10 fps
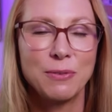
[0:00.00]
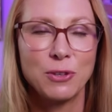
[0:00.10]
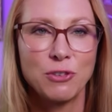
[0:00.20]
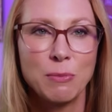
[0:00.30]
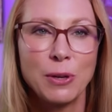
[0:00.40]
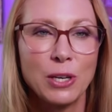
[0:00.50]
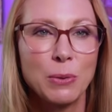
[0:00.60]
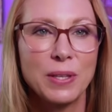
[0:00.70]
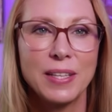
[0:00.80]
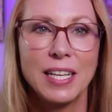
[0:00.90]
If you're familiar
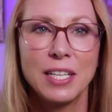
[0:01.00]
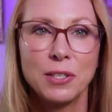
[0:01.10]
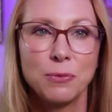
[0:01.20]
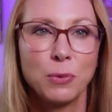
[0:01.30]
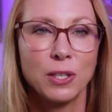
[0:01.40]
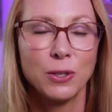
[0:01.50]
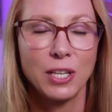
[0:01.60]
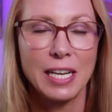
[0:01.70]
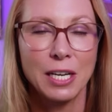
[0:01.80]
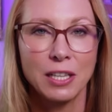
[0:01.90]
with it, we're
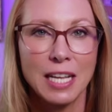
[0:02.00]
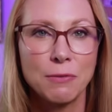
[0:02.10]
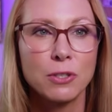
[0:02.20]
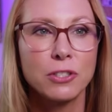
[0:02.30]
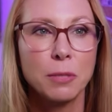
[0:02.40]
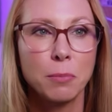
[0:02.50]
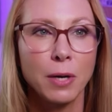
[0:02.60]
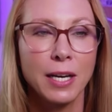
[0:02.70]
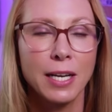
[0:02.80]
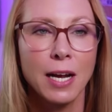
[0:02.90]
looking at levels that
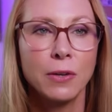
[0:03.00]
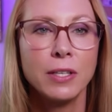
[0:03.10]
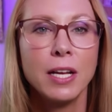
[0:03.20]
break out.